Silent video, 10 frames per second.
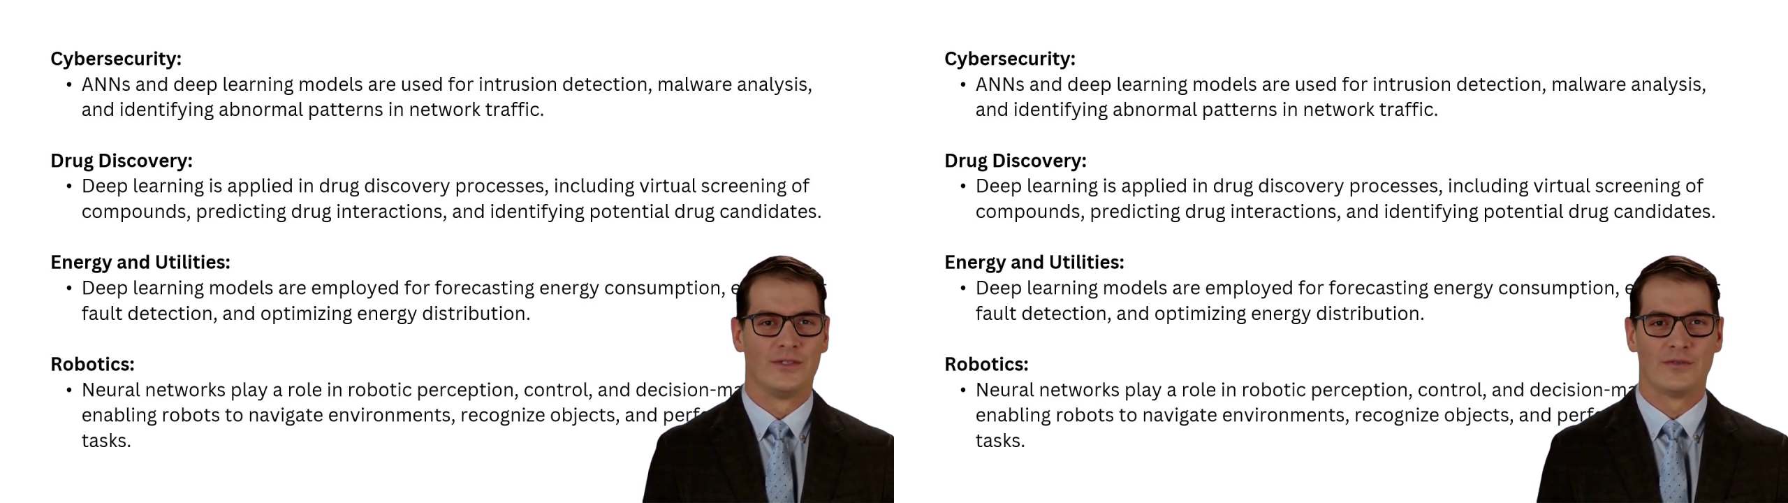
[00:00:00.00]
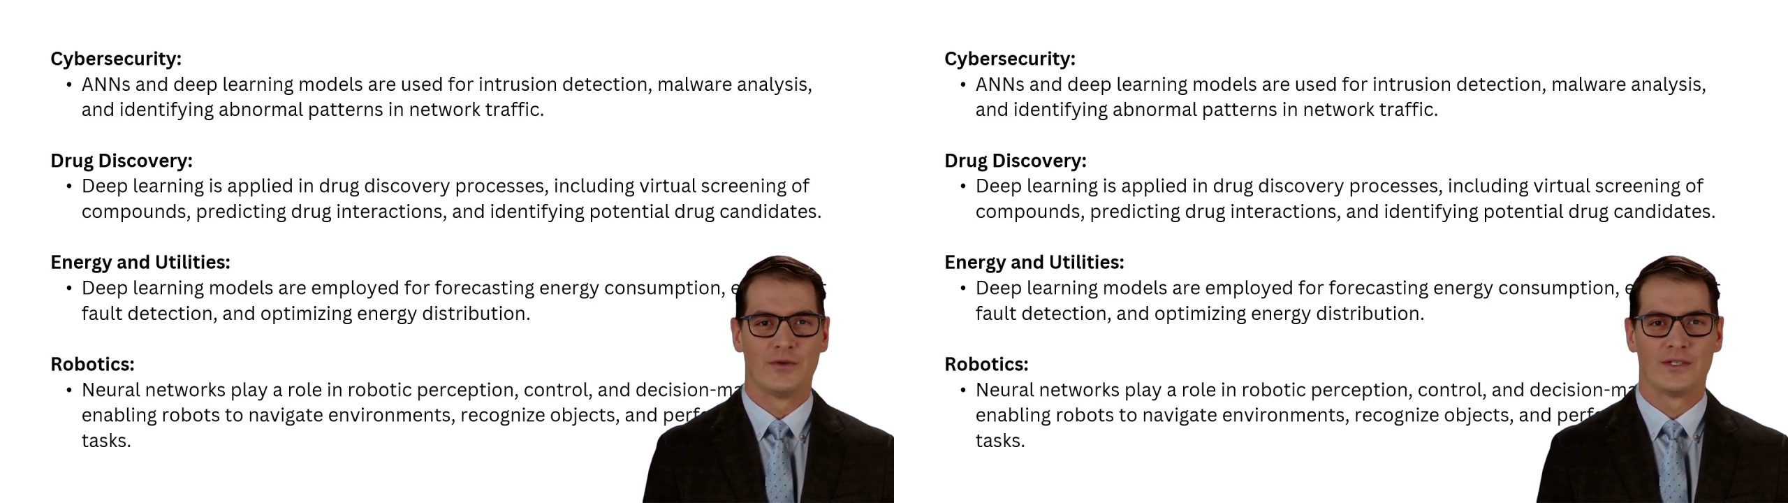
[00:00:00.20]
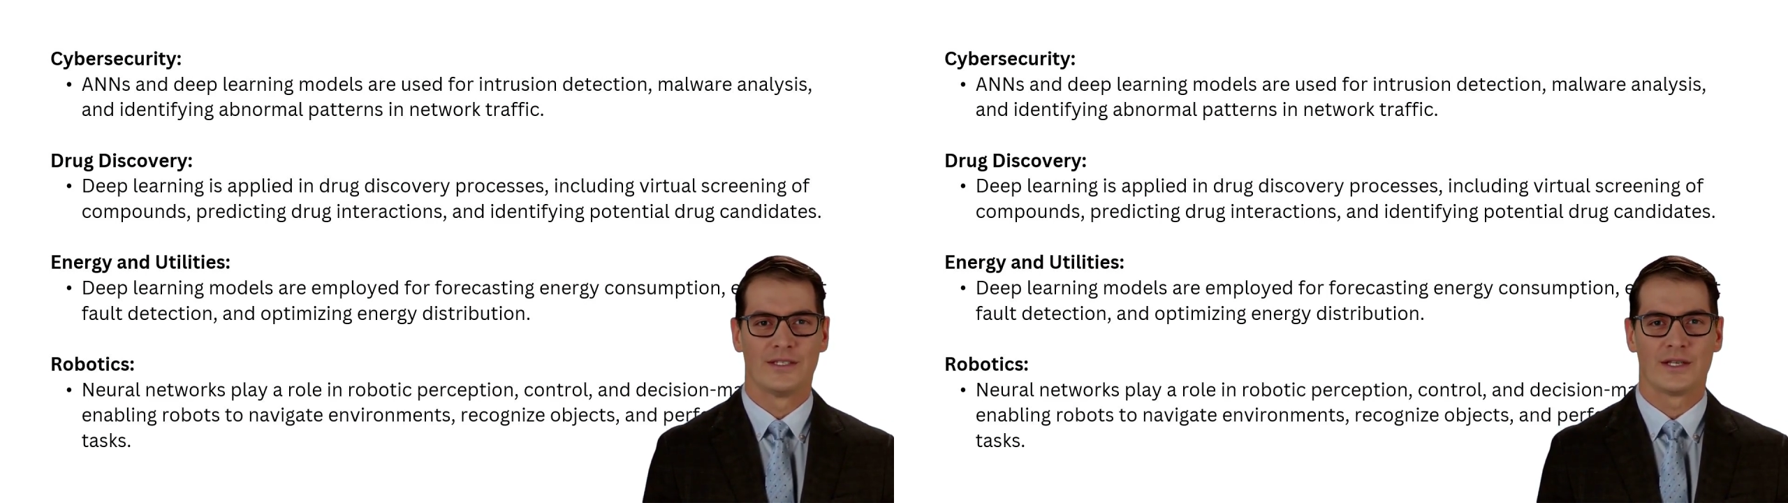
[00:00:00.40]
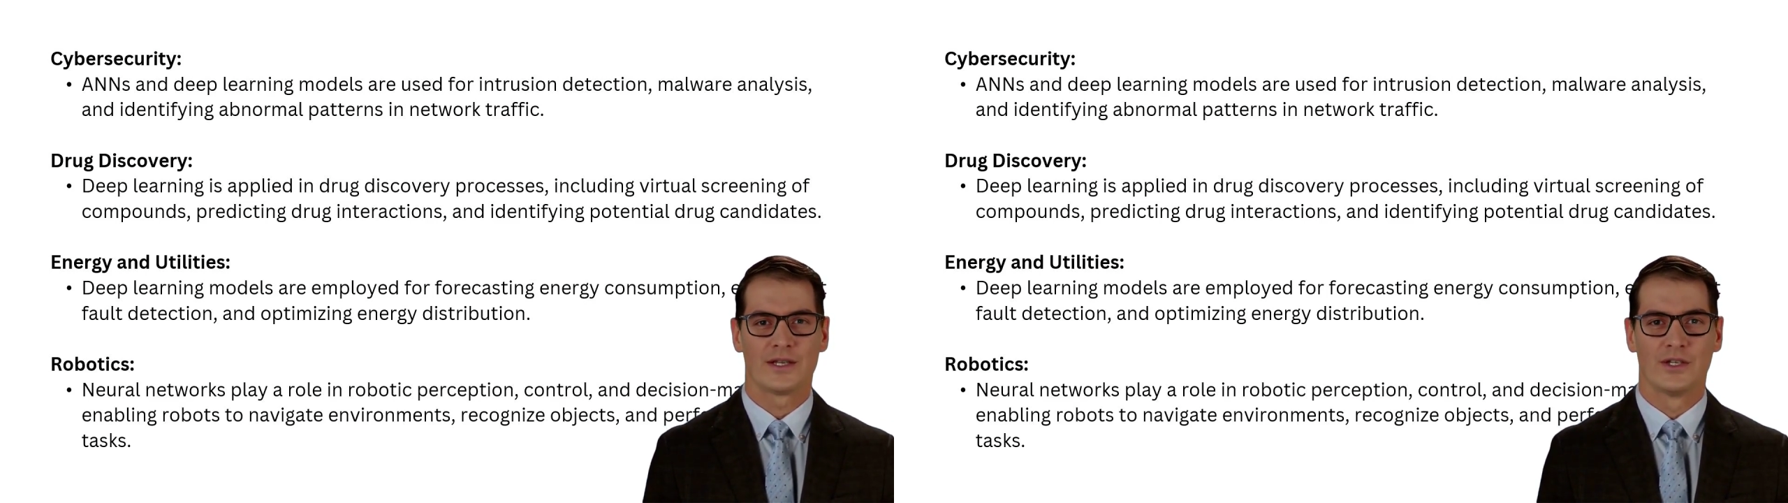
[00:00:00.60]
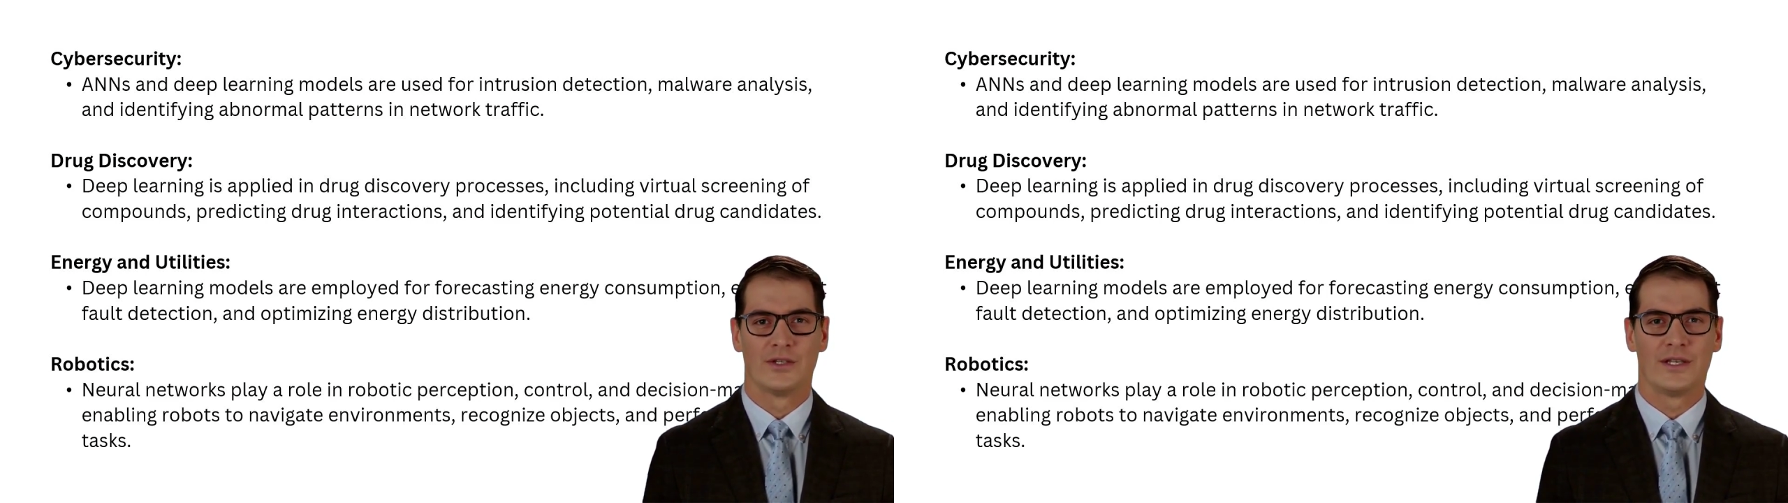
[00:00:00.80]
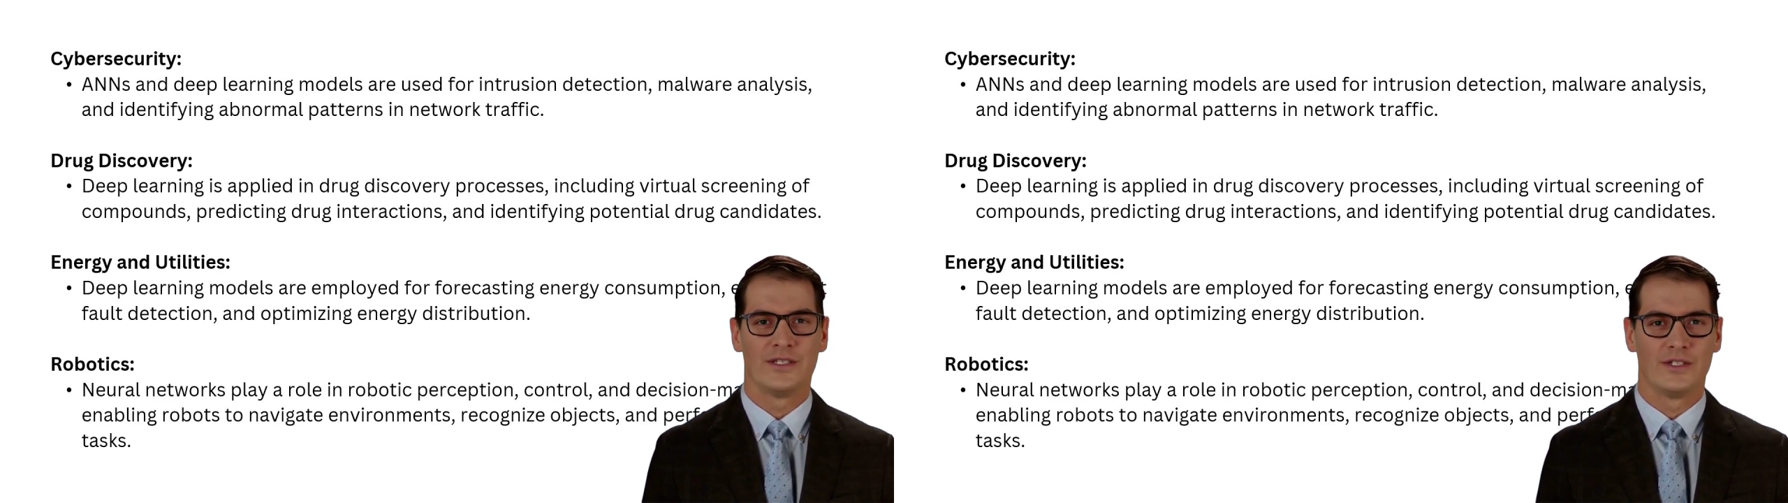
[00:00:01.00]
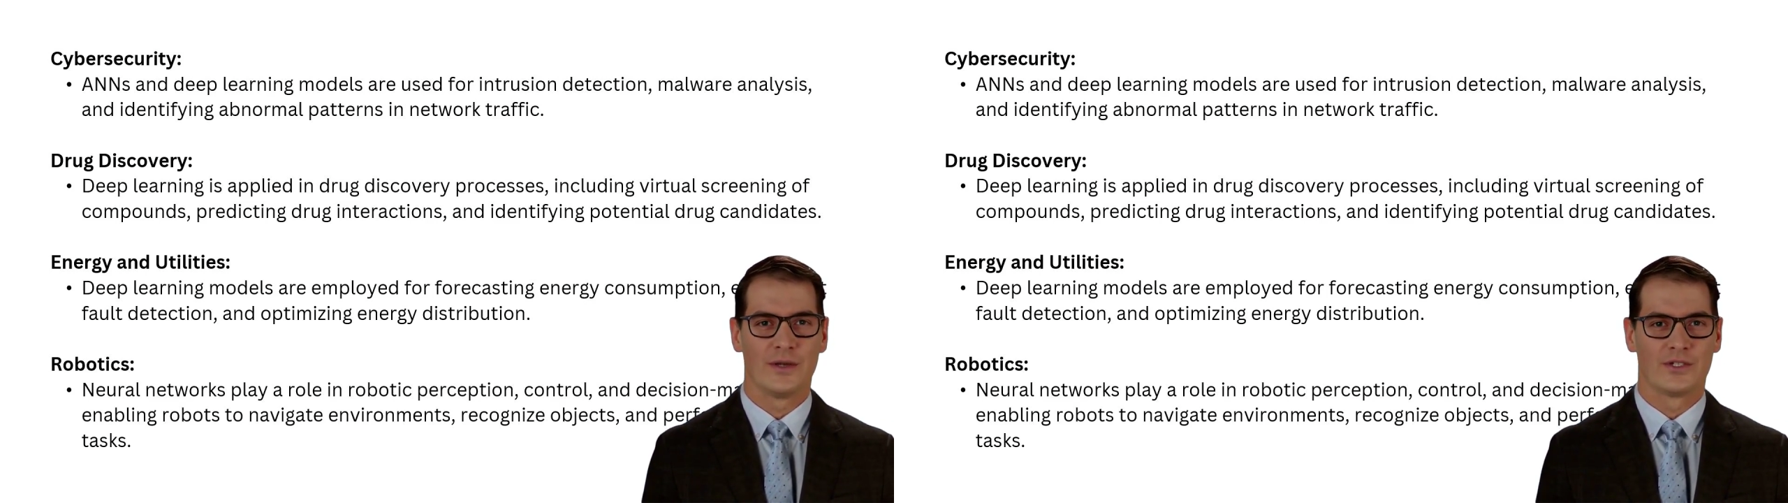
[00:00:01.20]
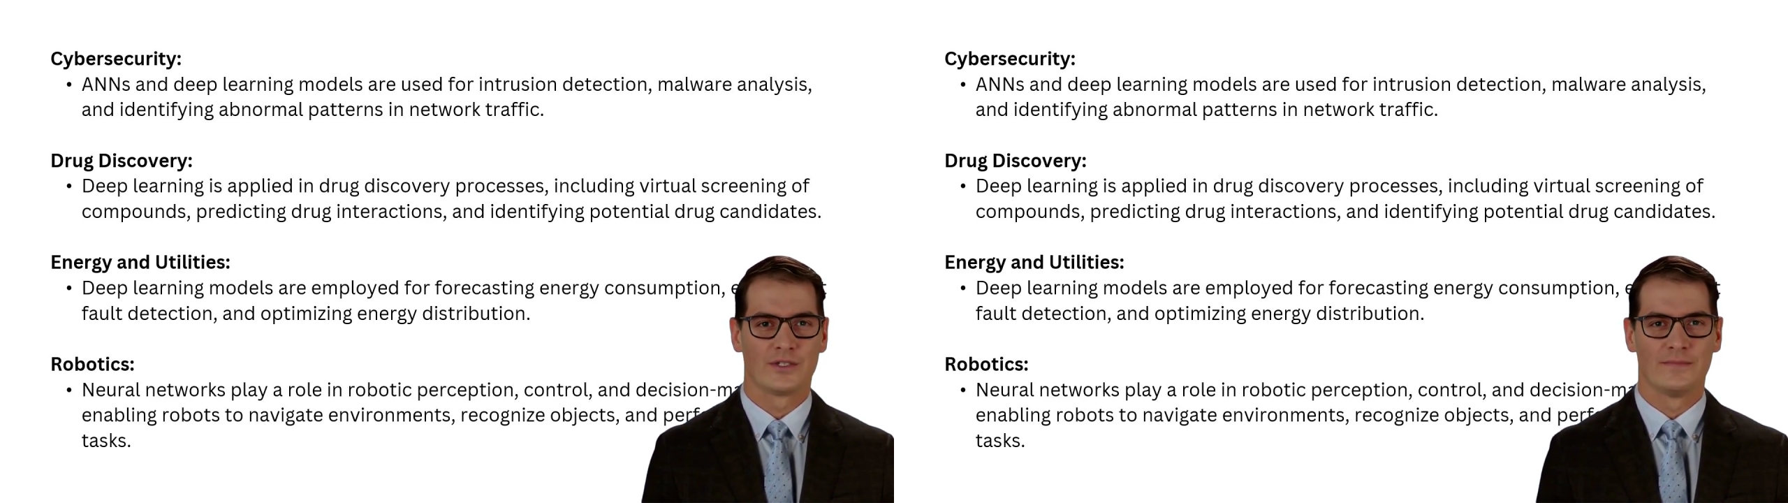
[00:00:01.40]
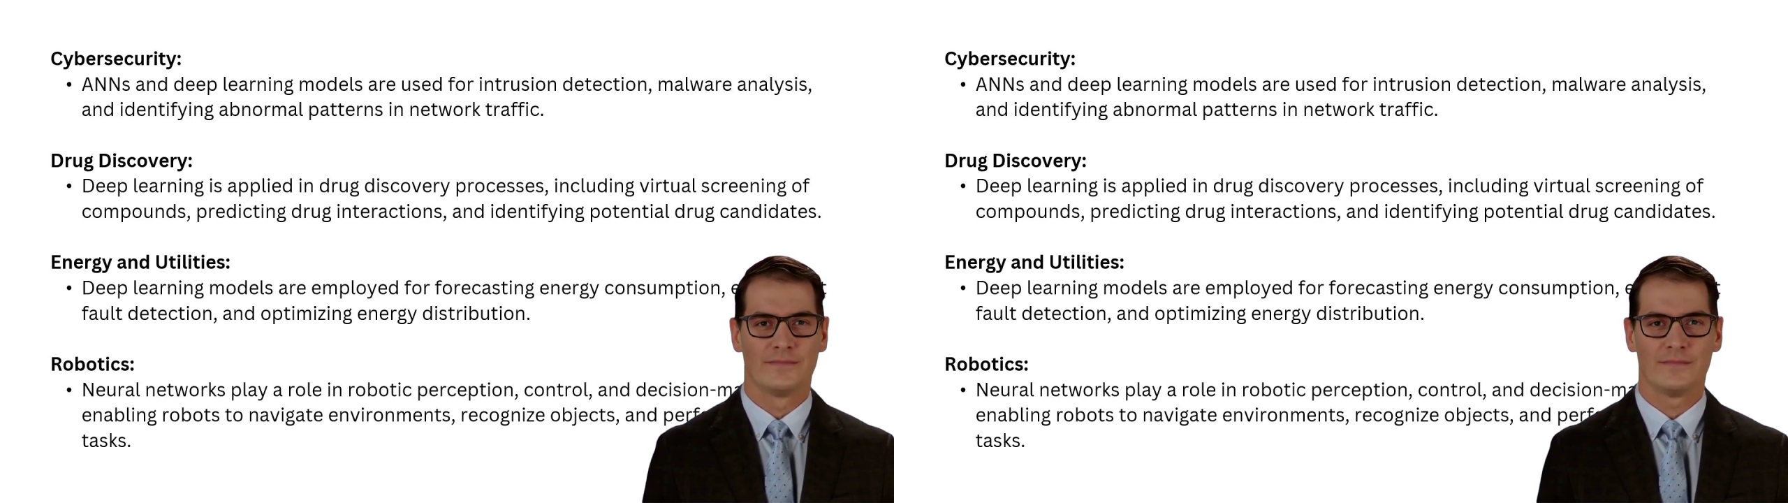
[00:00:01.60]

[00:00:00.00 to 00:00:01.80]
foresee energy consumption,